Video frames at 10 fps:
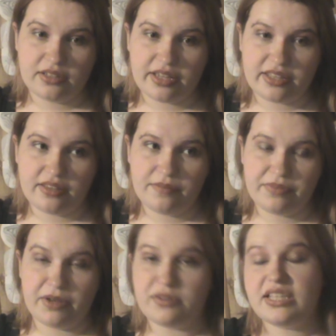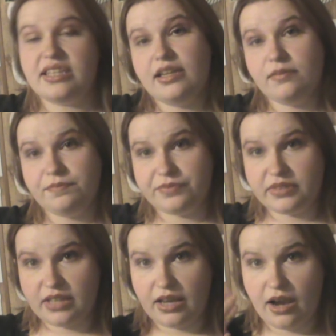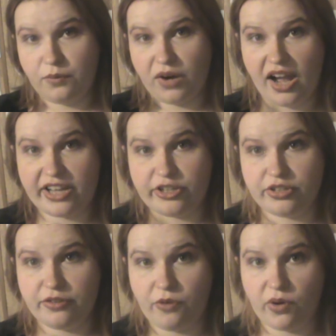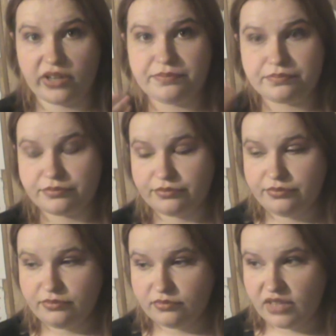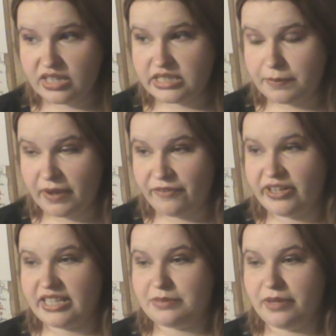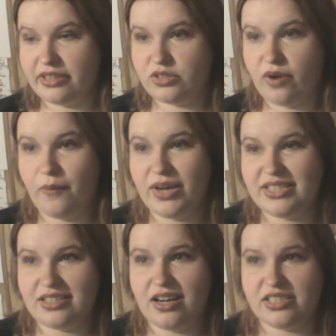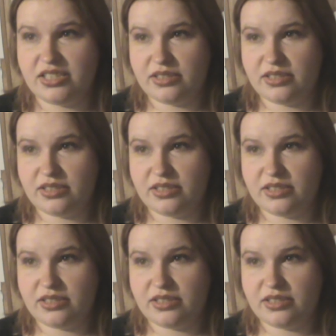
Like, there was a thing where I couldn't afford to pay for next month, so I went to